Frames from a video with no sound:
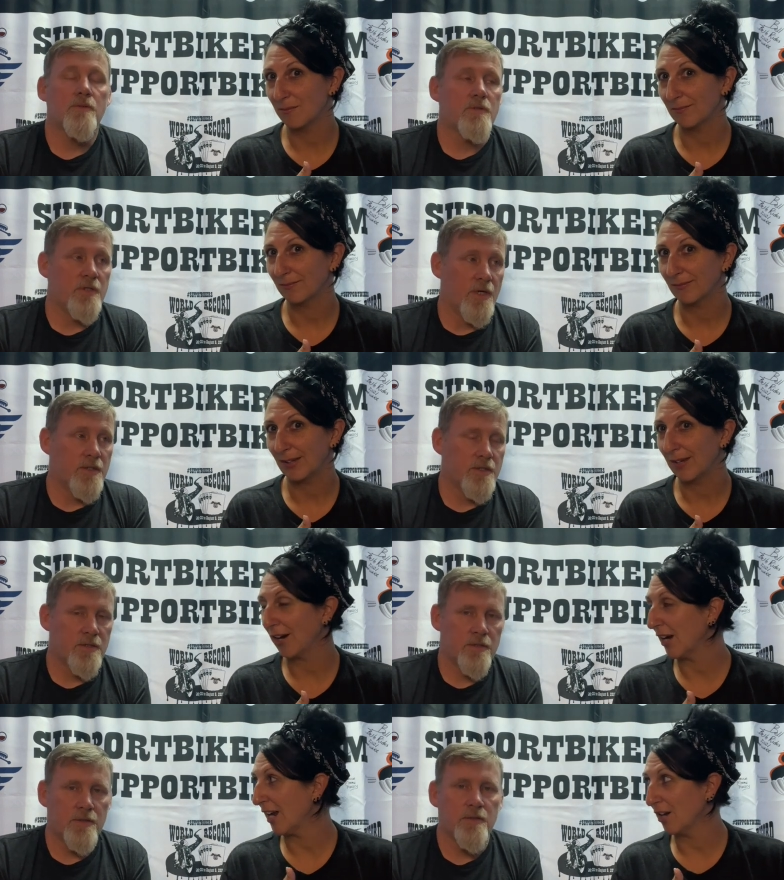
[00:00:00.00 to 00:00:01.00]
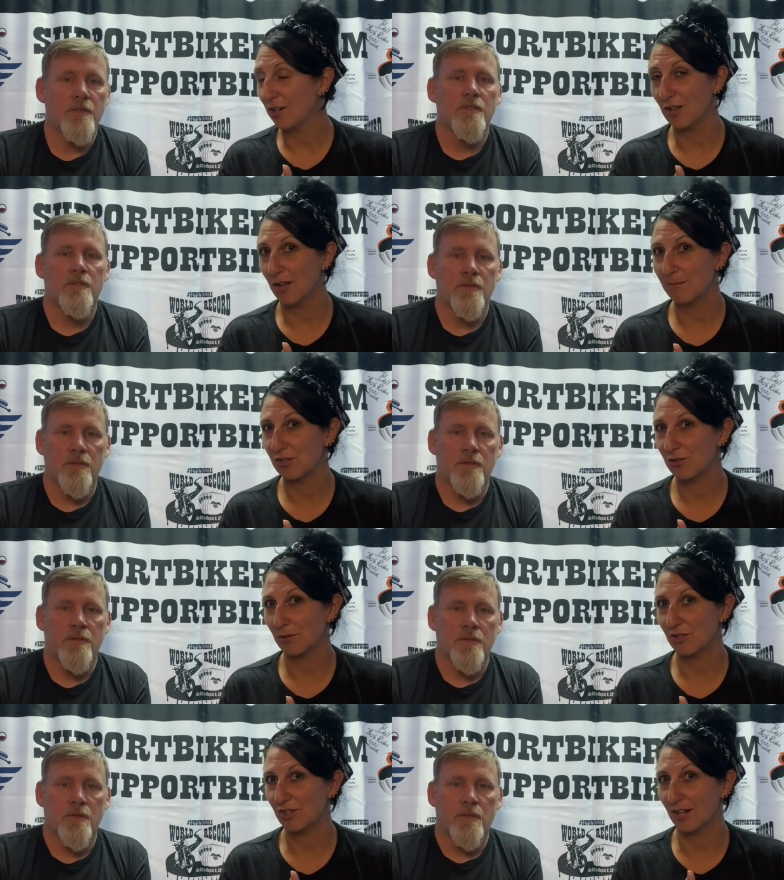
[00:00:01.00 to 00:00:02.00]
Speaker 1: yes. area, Columbus,
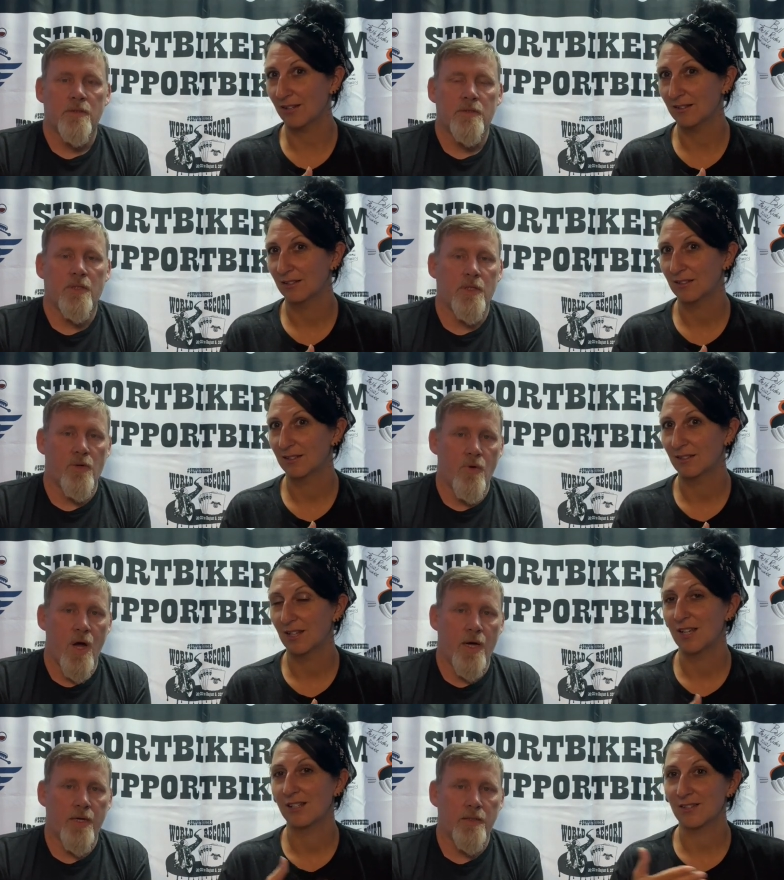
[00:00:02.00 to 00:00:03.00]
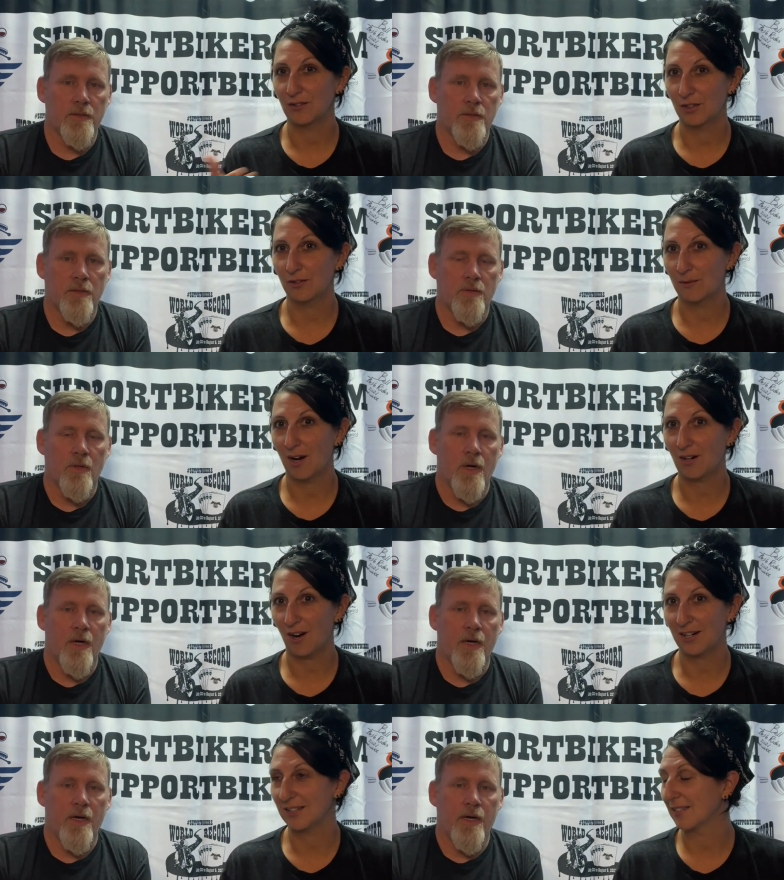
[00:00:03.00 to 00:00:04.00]
Georgia.
Speaker 2: To Little Rock.
Speaker 1: To Little Rock,
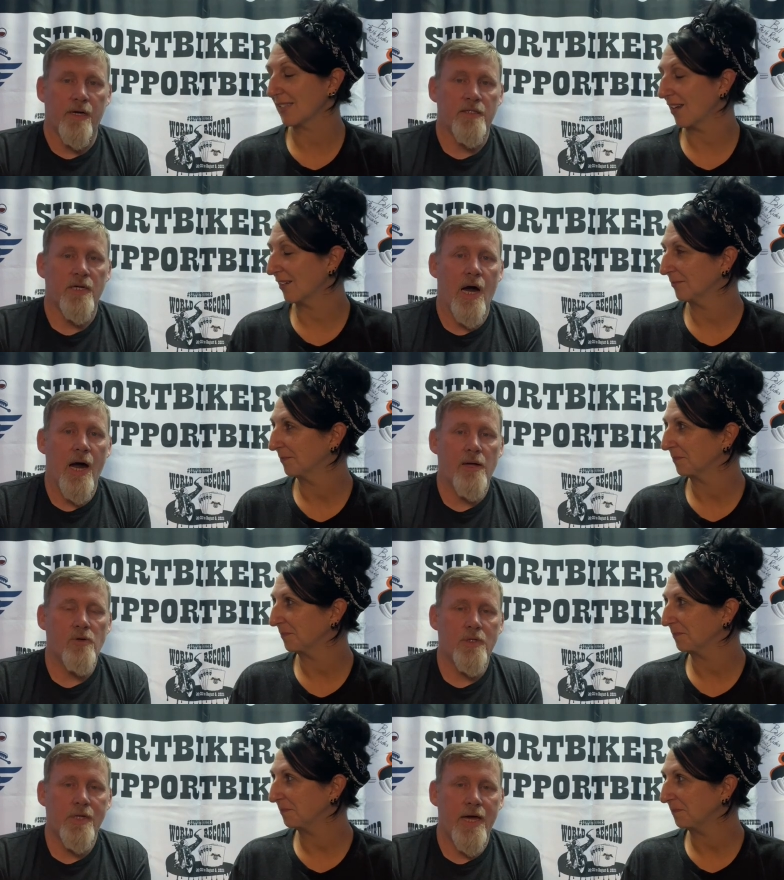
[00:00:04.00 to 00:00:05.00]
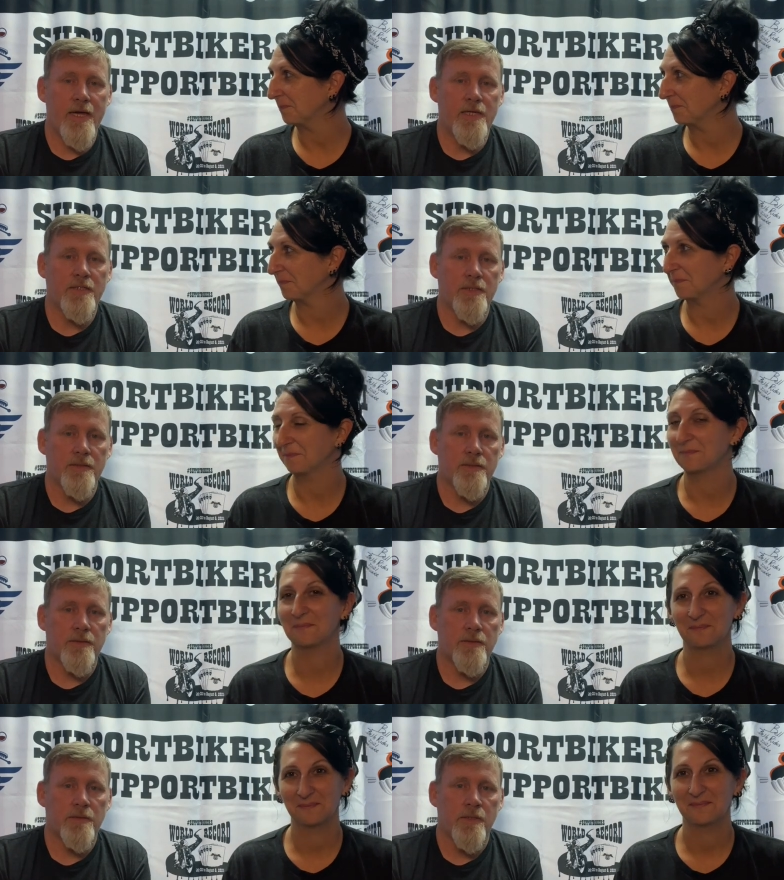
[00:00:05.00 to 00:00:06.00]
Arkansas. It's
Speaker 2: hotter than Hades.
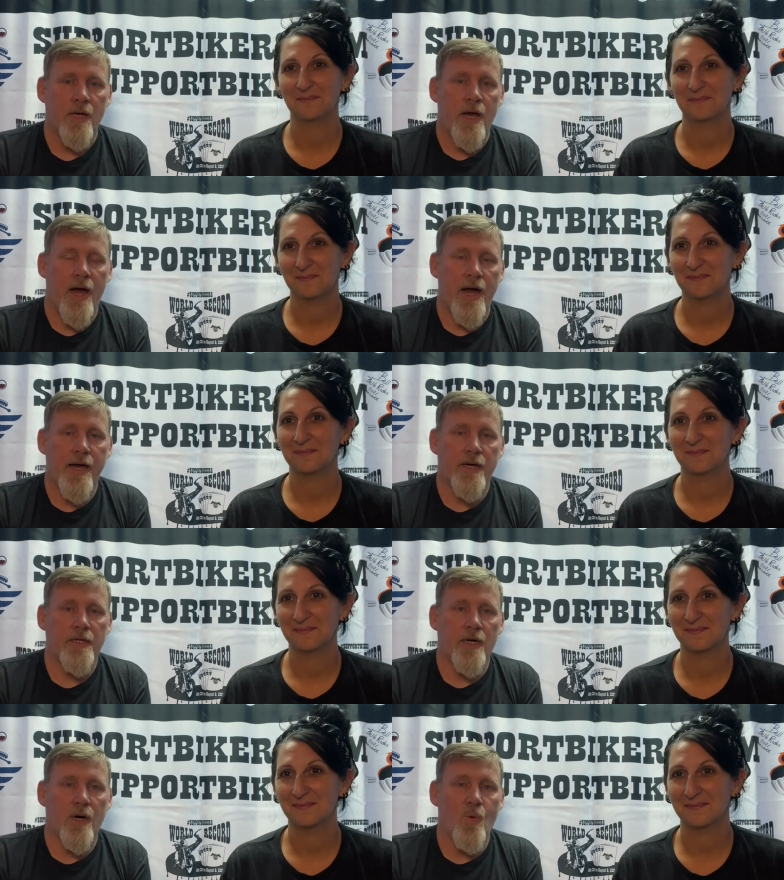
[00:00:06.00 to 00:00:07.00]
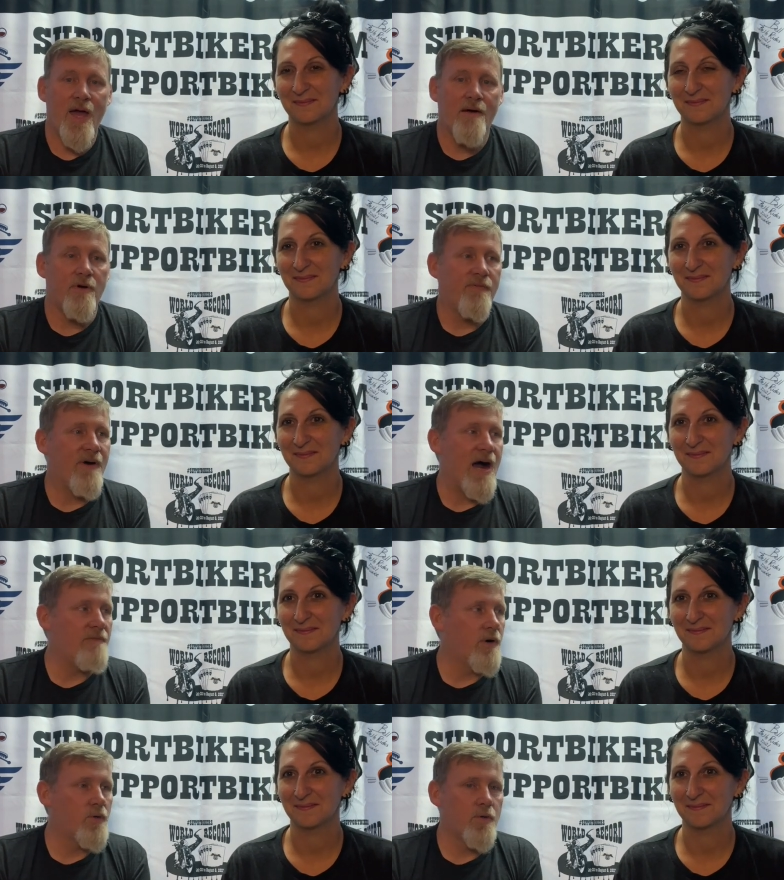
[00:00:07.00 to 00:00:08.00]
And uh, we have a
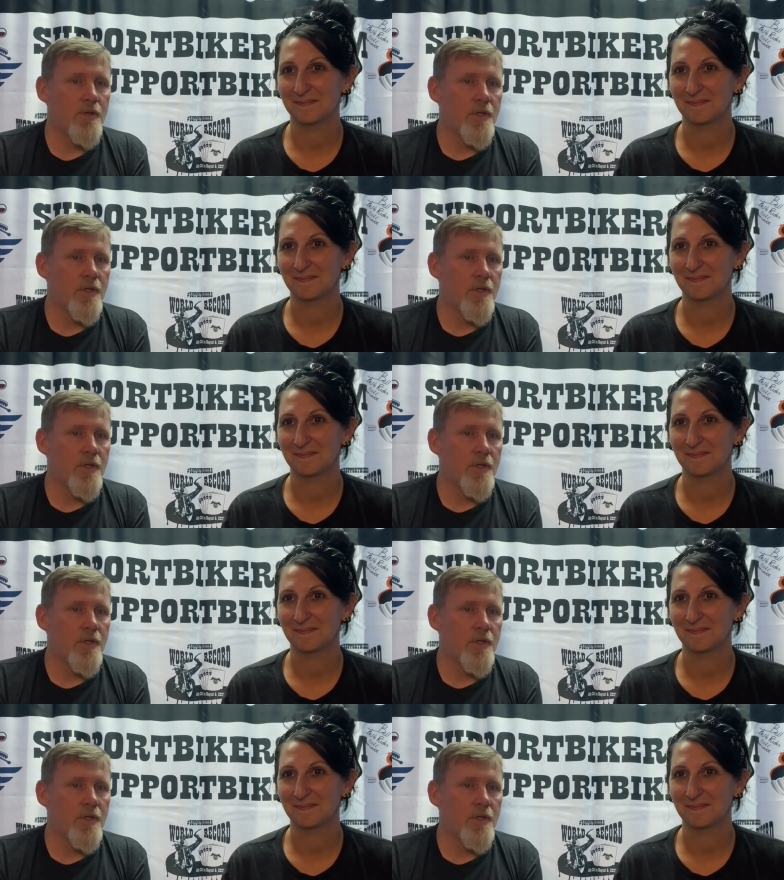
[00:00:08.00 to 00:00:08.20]
500